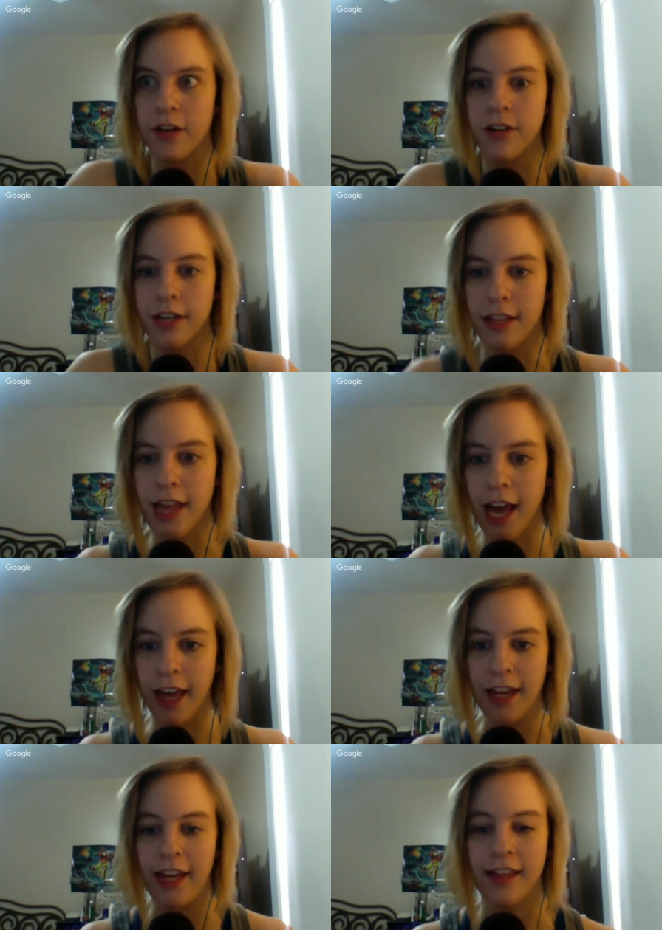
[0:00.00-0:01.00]
good in
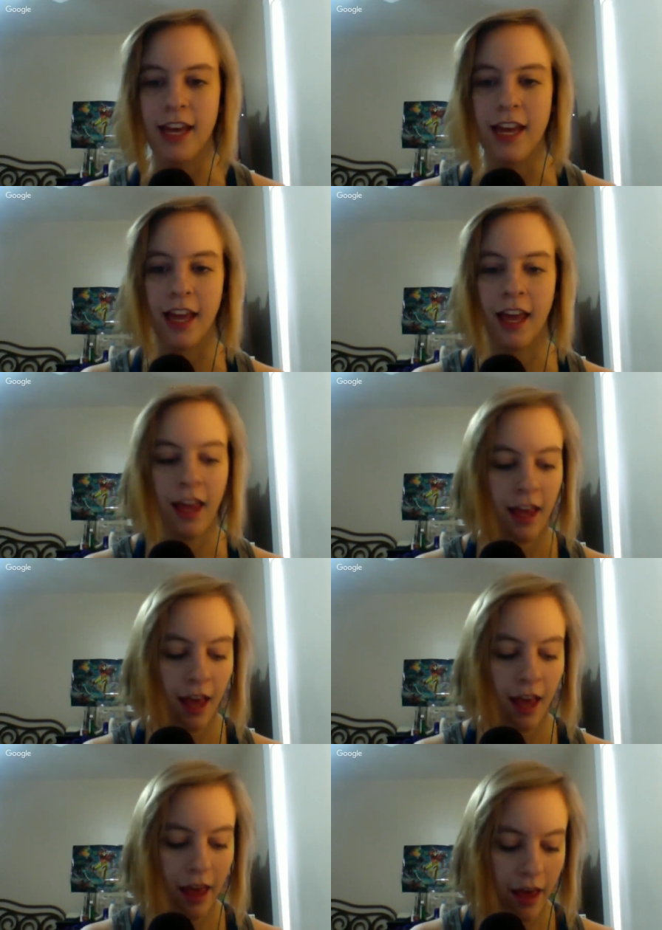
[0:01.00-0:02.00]
that, and like,
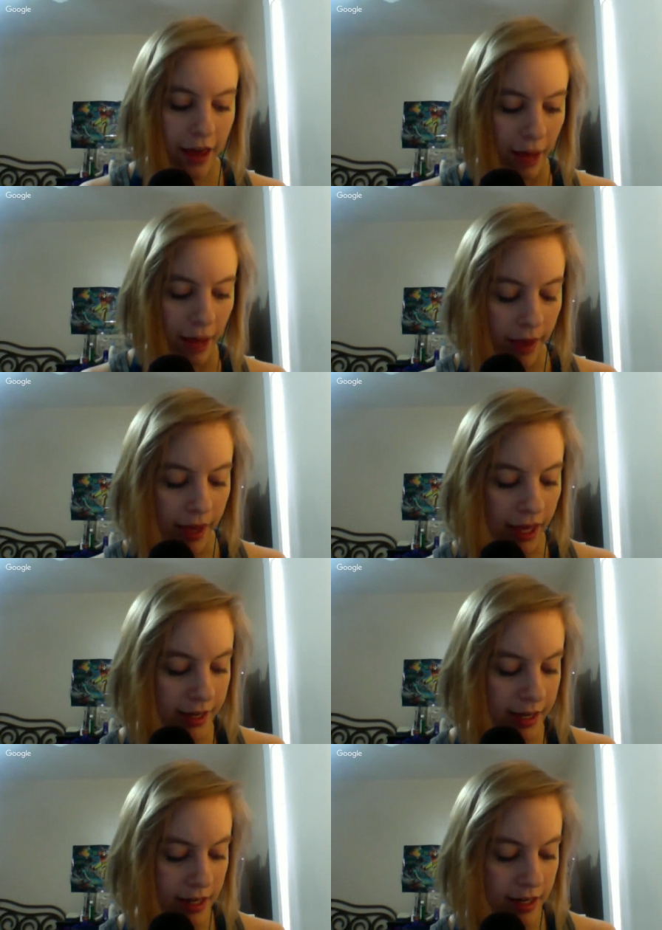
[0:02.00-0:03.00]
it,
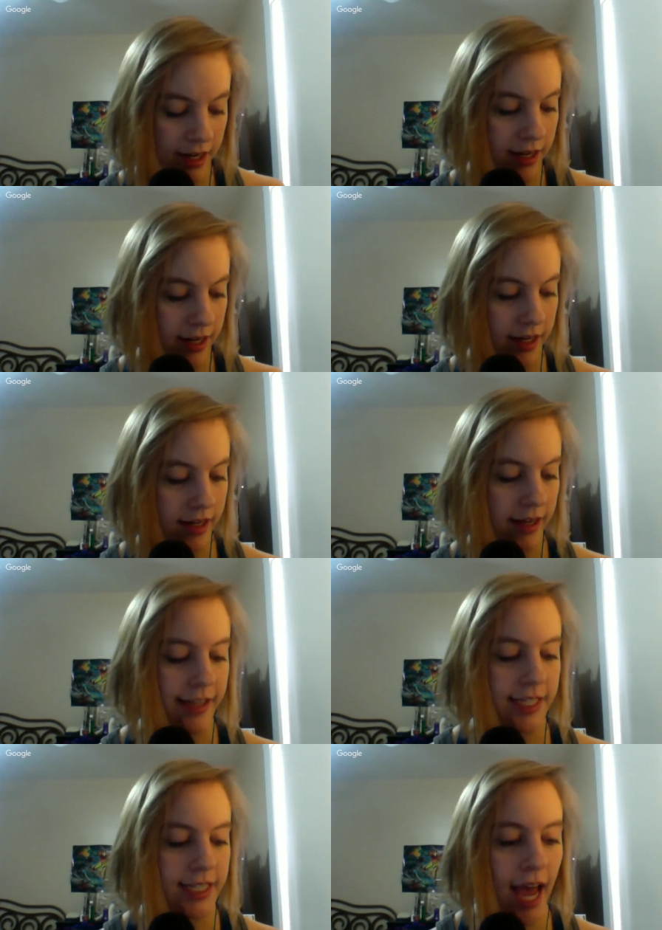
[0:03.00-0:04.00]

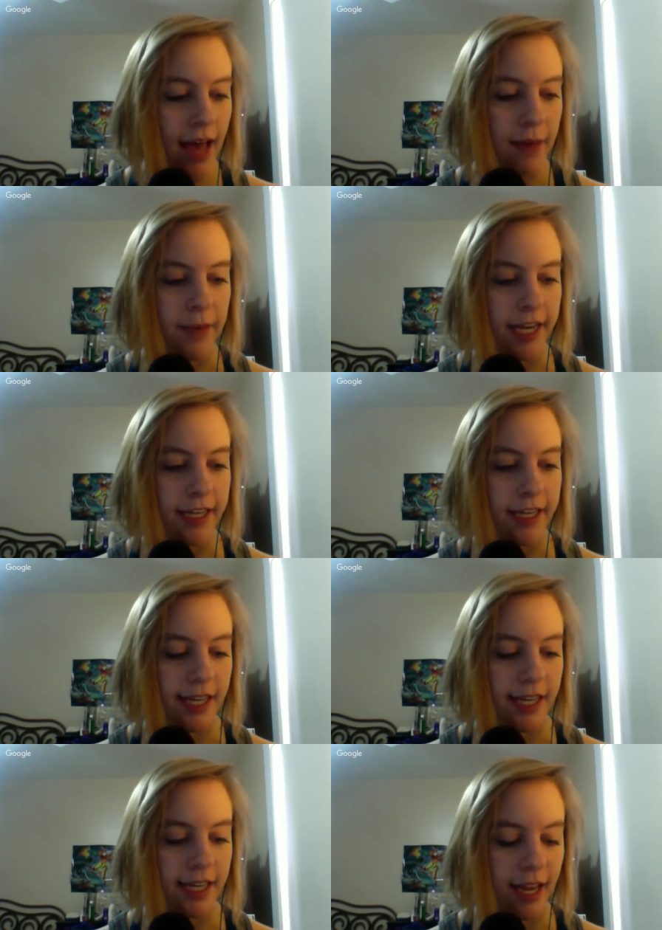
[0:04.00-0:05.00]
it's sad because
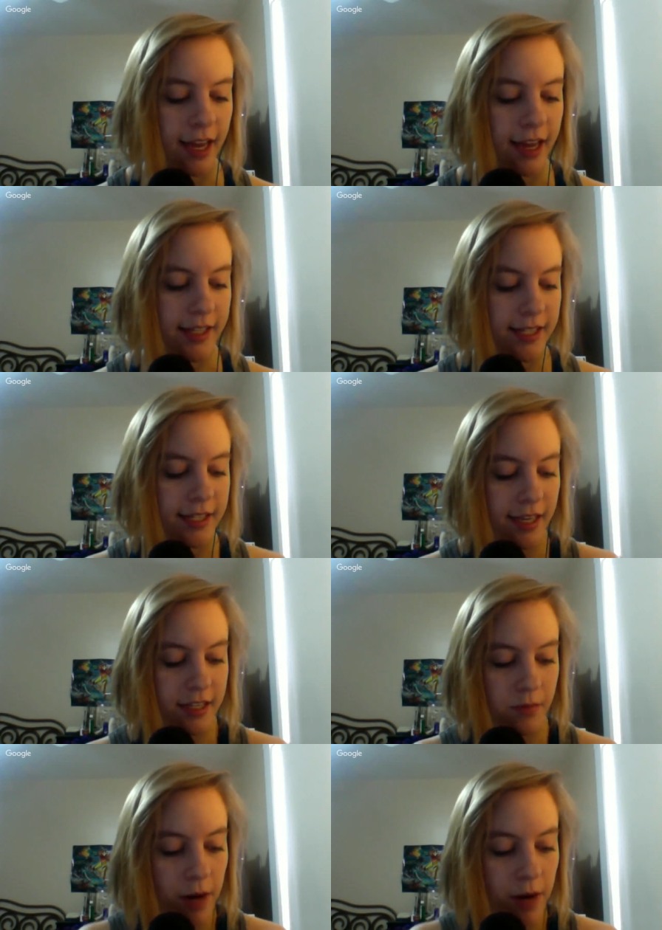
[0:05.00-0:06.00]
like it's
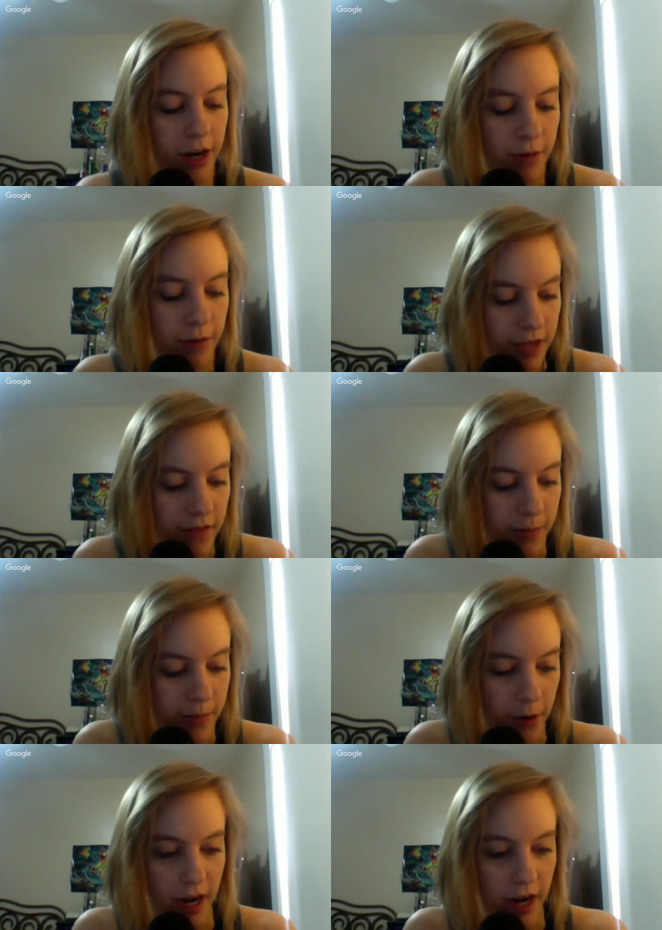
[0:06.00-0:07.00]
weird with David
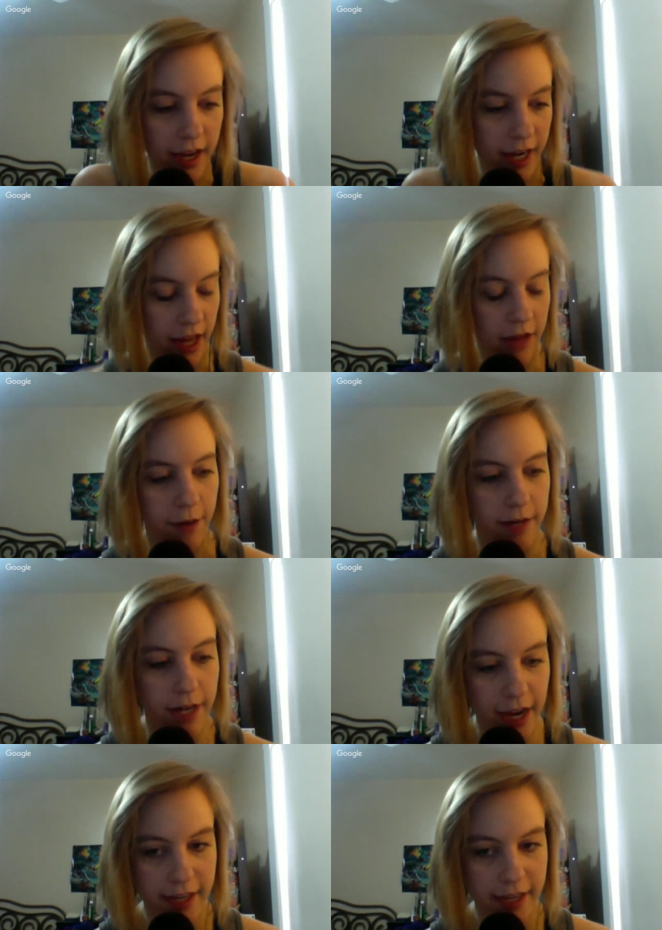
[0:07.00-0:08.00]
Bowie dying and Alan Rickman
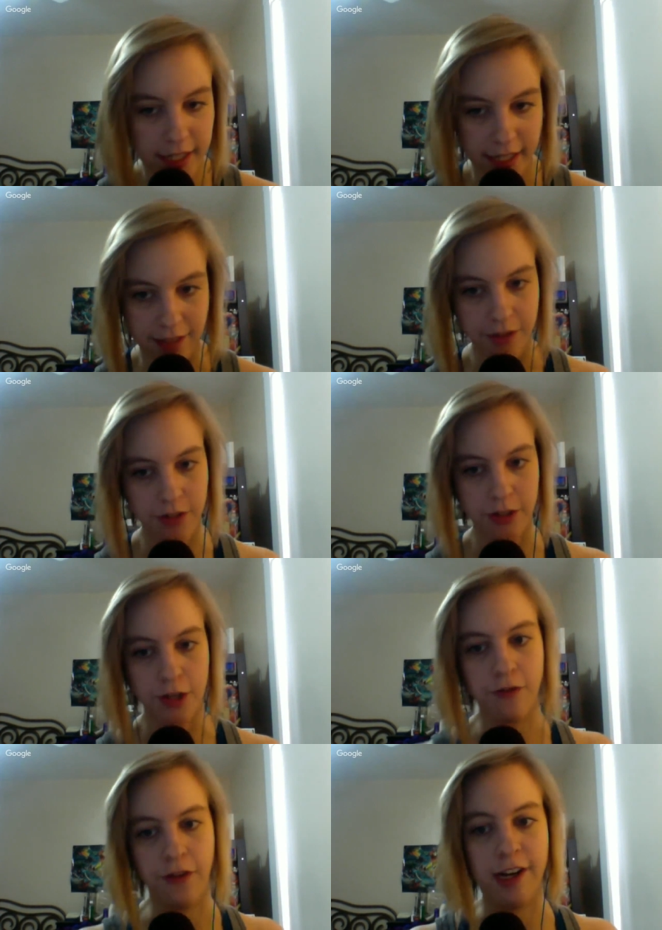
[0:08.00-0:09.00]
dying because like those are
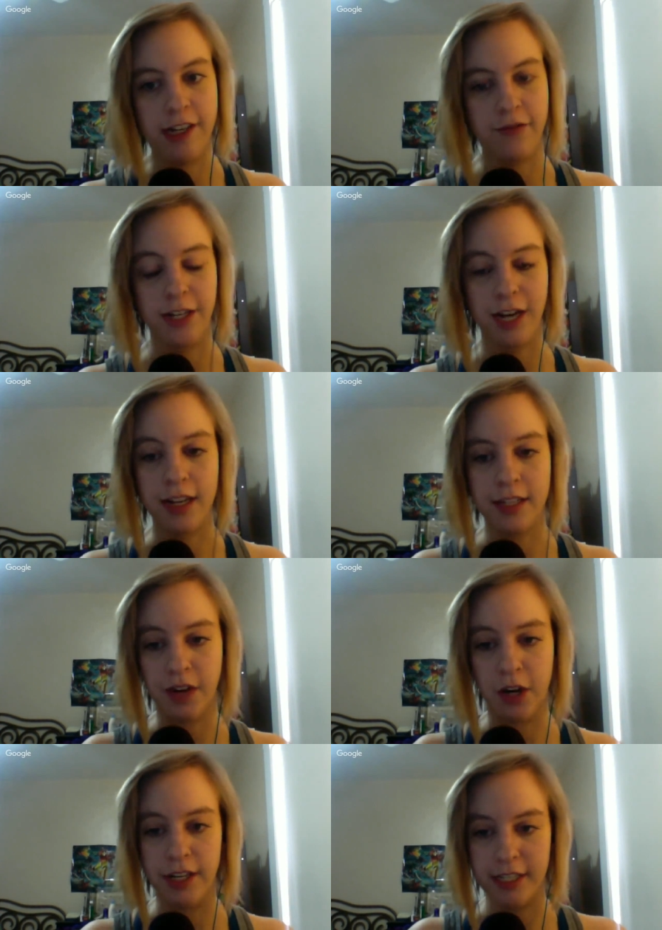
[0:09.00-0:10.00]
two very different kinds of
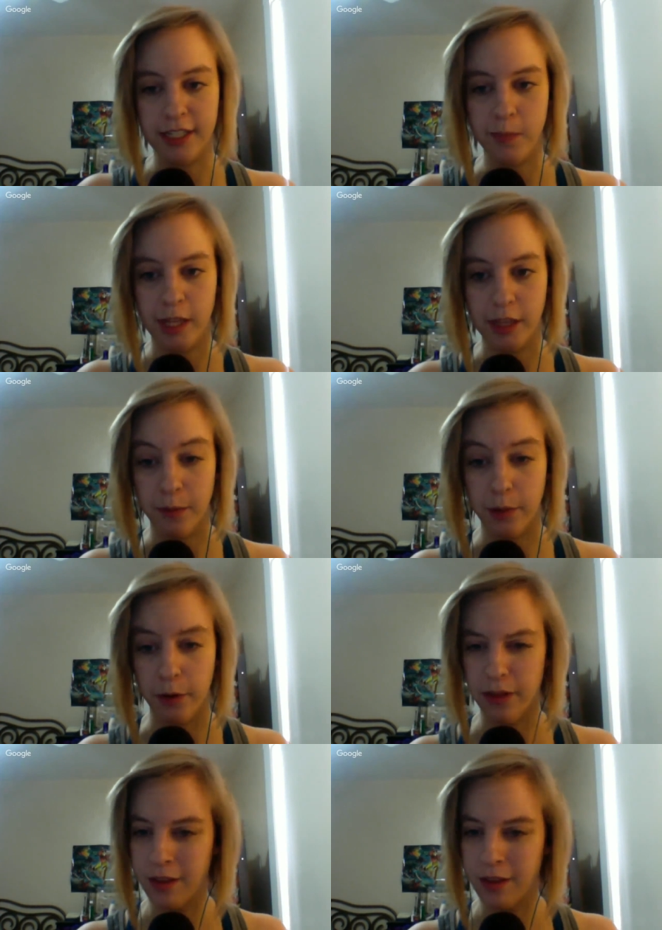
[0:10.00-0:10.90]
artists, but they're both